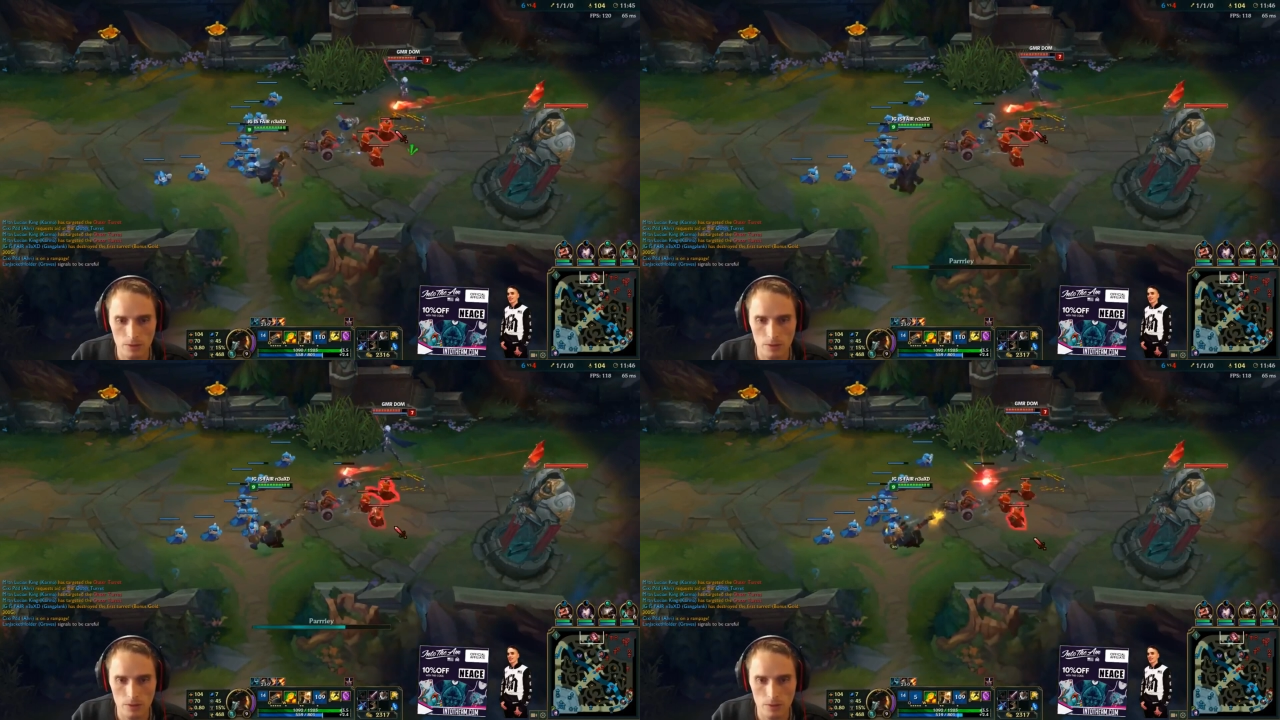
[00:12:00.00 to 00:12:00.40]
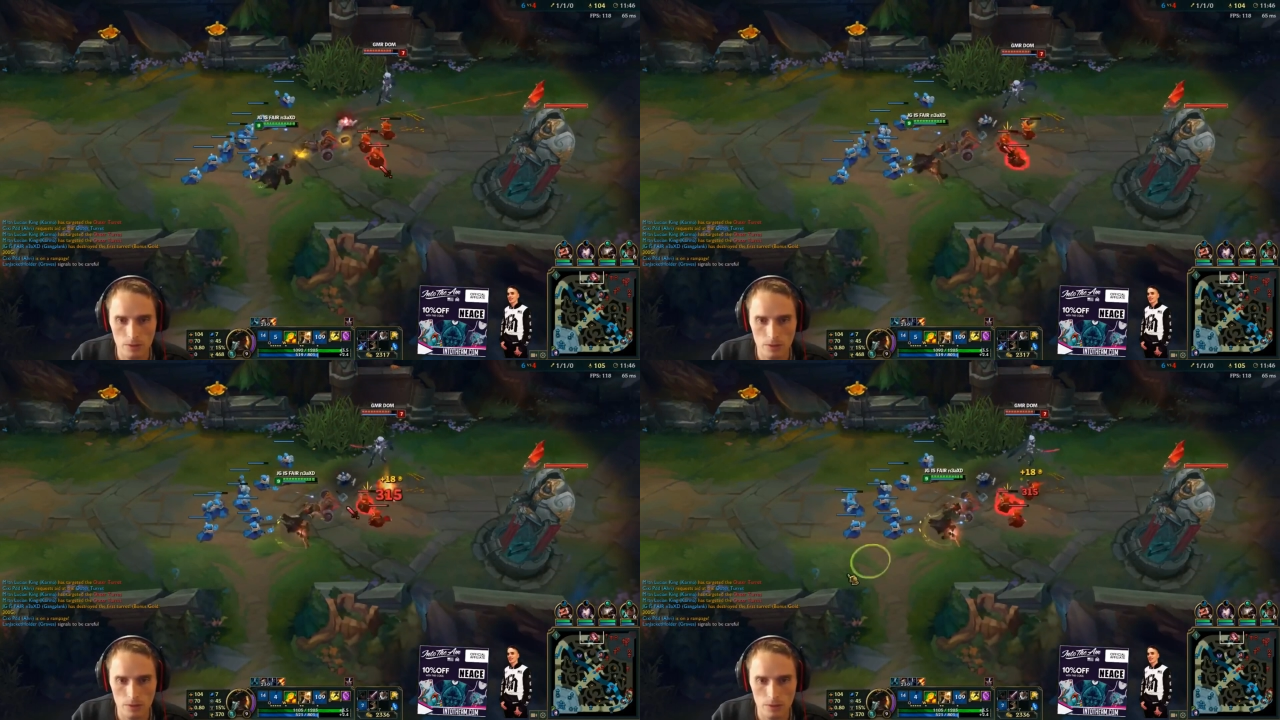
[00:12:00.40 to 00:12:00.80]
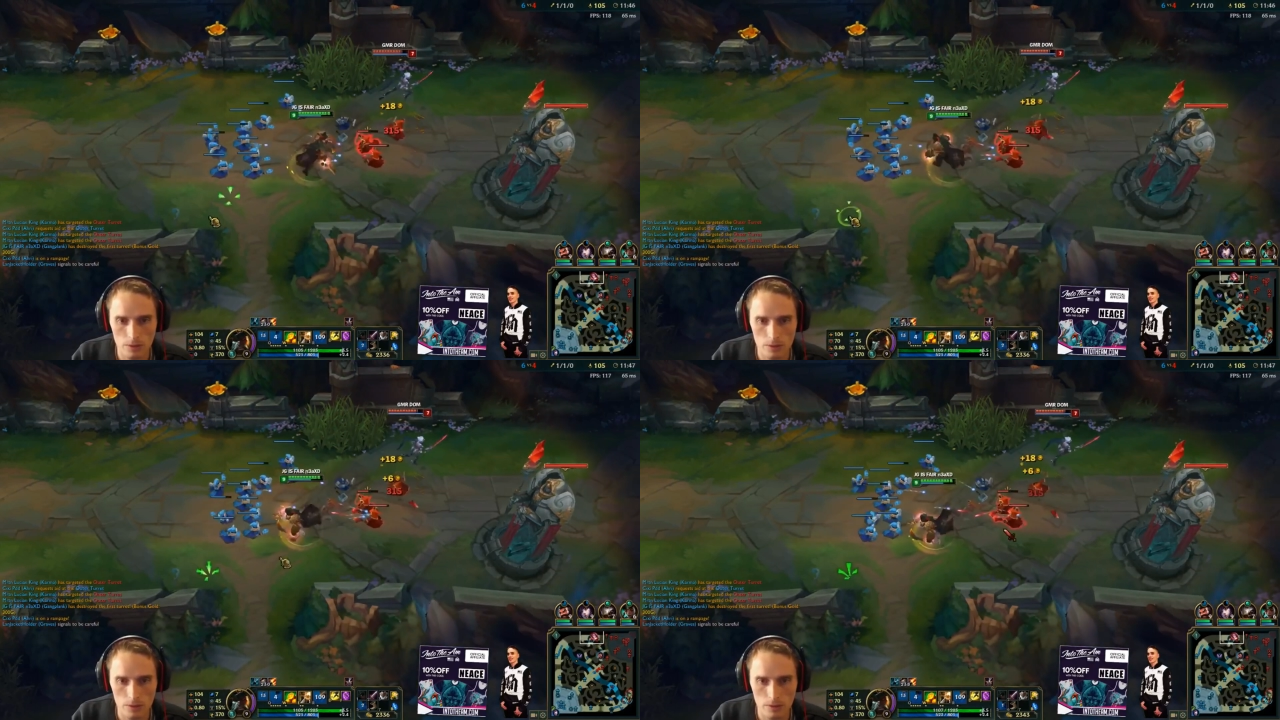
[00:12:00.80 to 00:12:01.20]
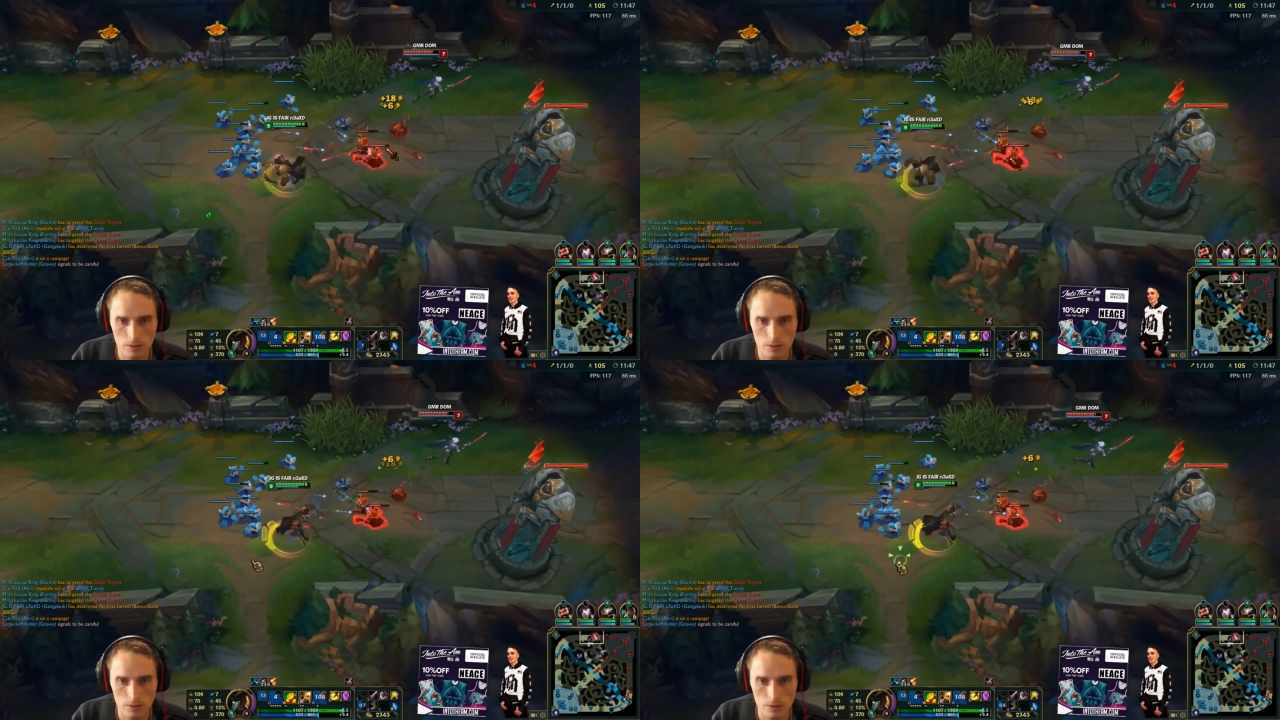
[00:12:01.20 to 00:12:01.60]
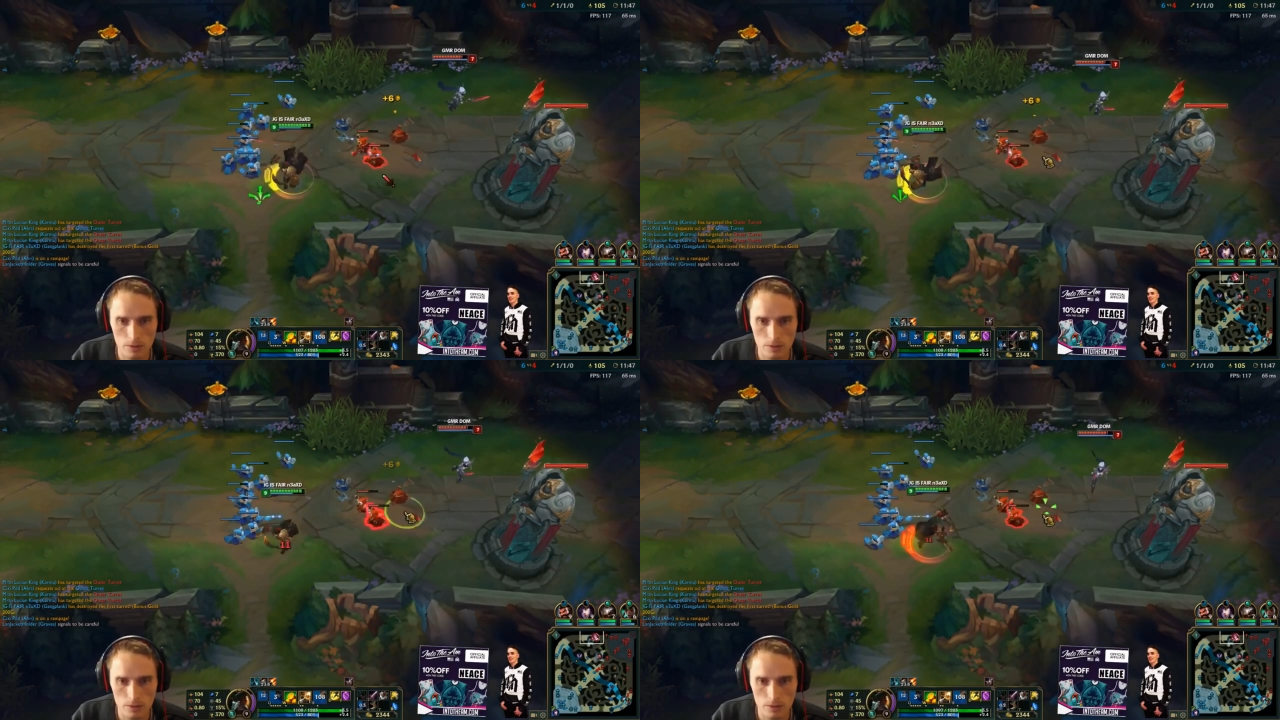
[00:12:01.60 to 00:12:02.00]

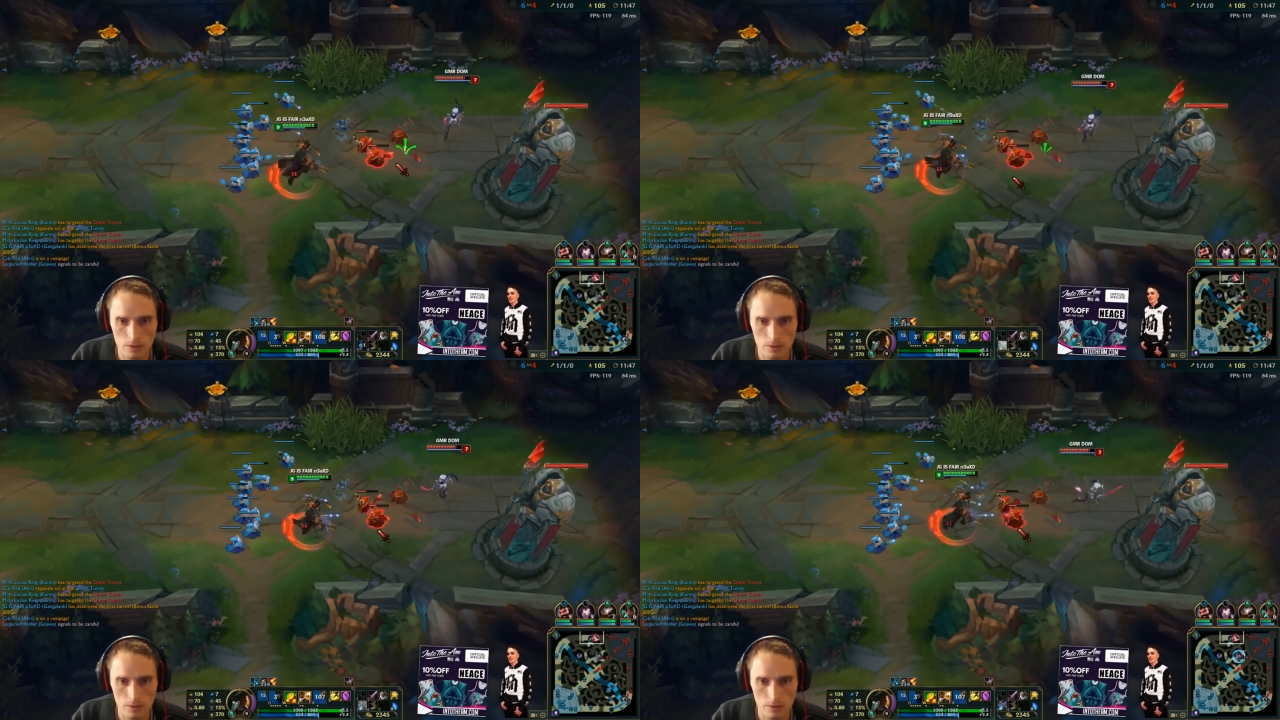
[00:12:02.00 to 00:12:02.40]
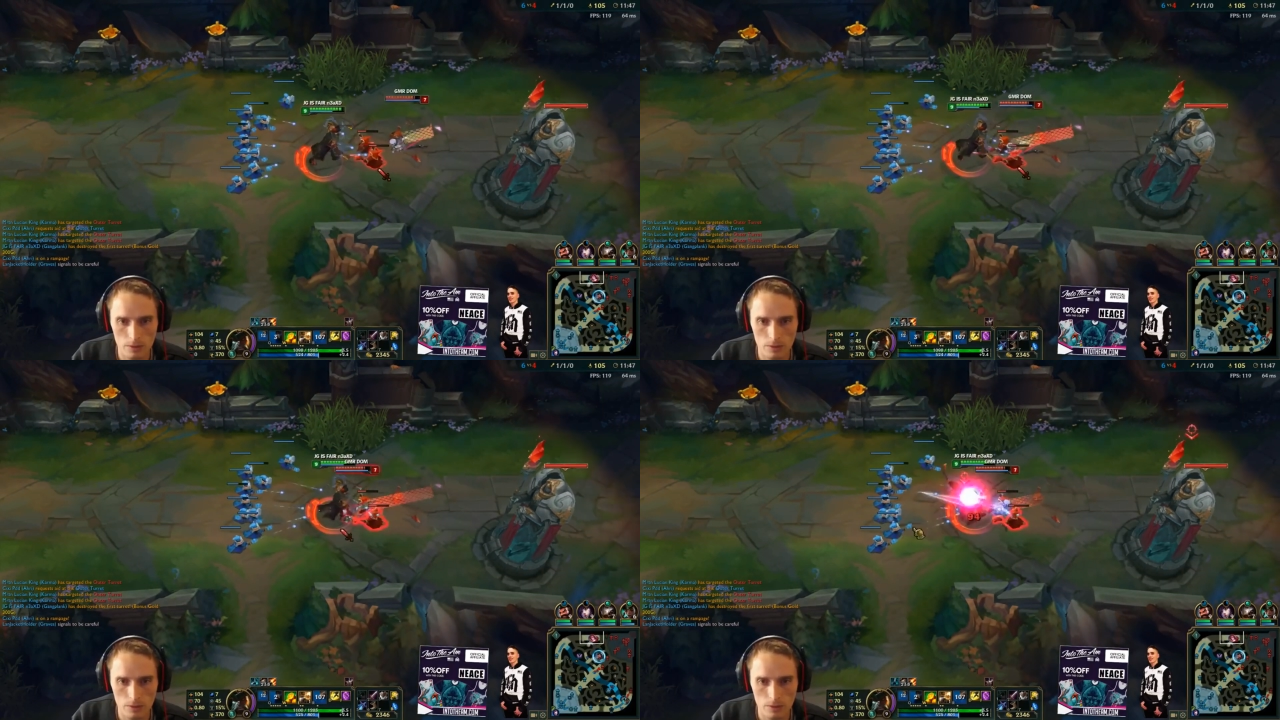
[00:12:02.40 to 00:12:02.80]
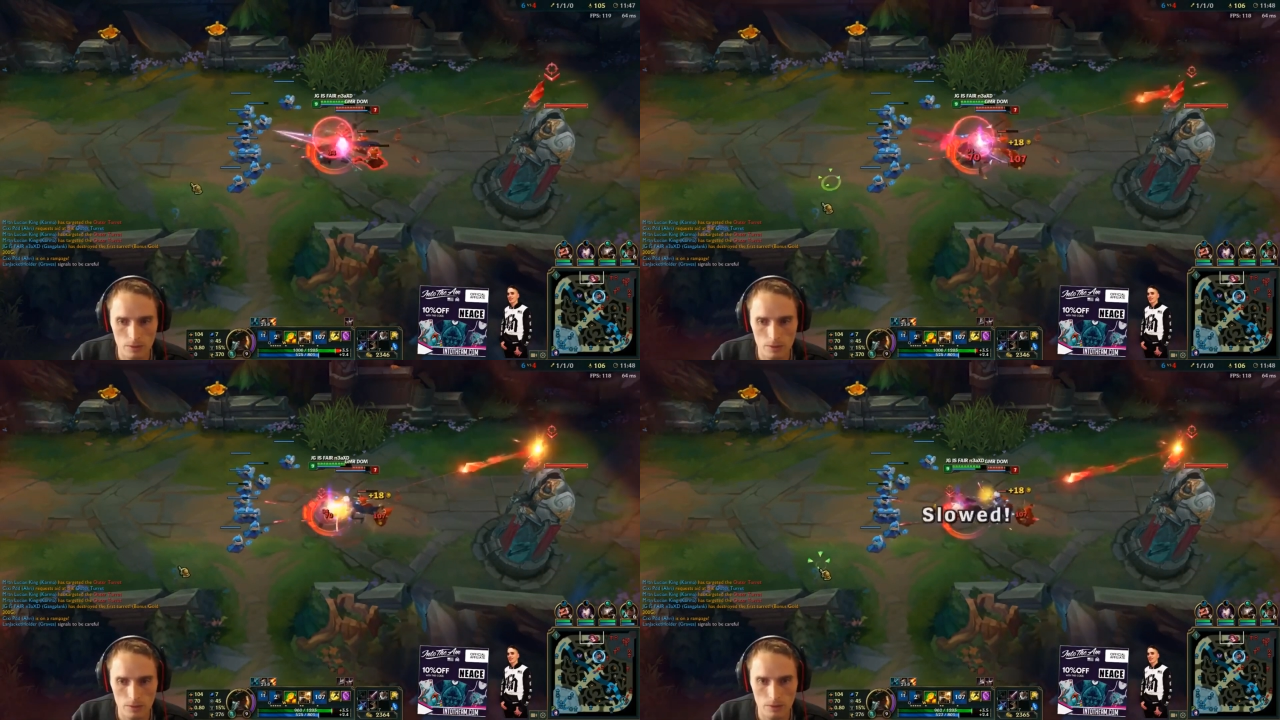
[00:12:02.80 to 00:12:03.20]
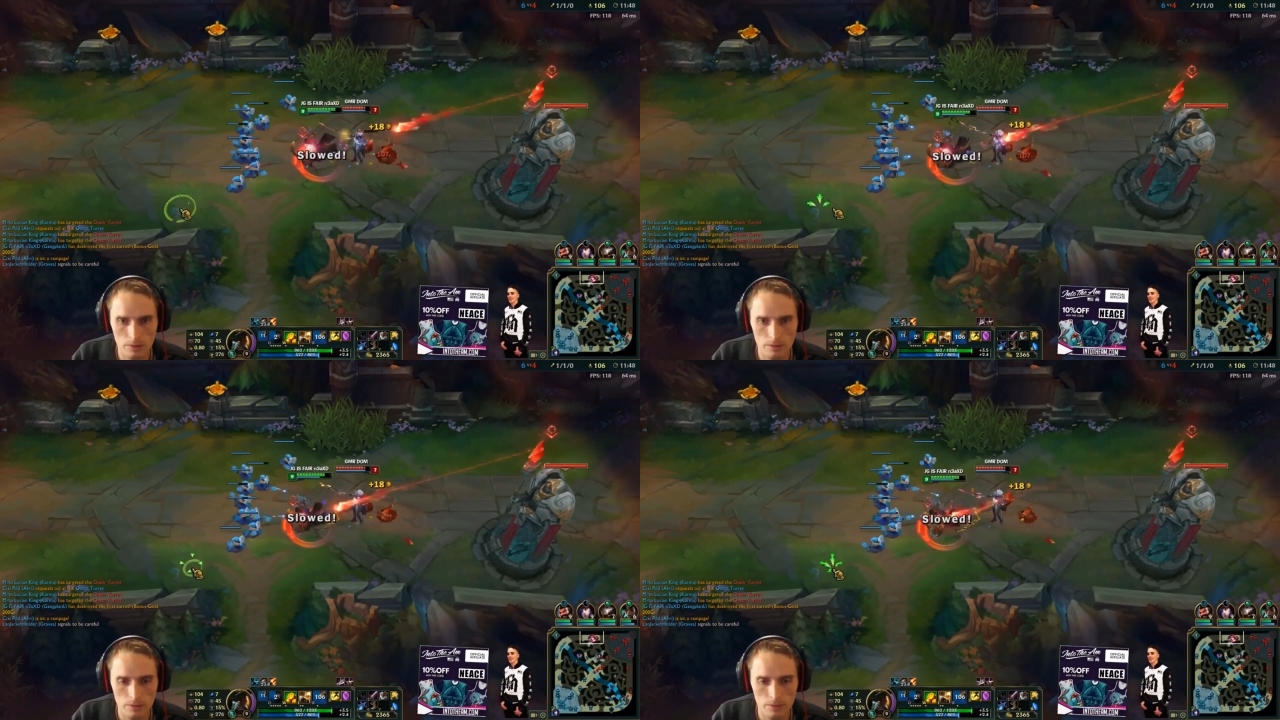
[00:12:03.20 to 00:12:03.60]
Nobody speaks.